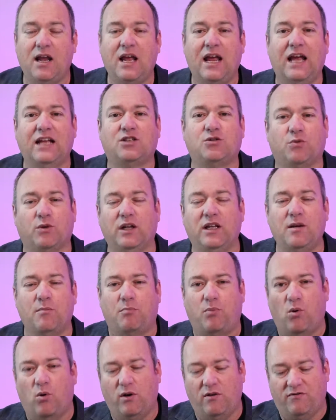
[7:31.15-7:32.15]
It's really
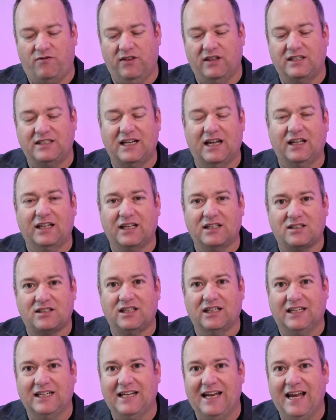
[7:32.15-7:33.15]
important for the delegates to
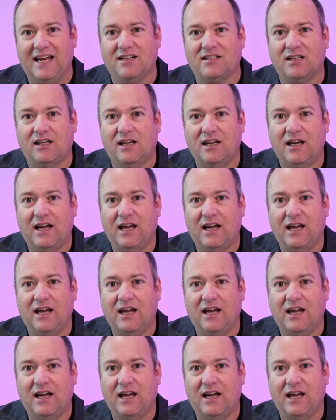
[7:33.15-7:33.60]
connect.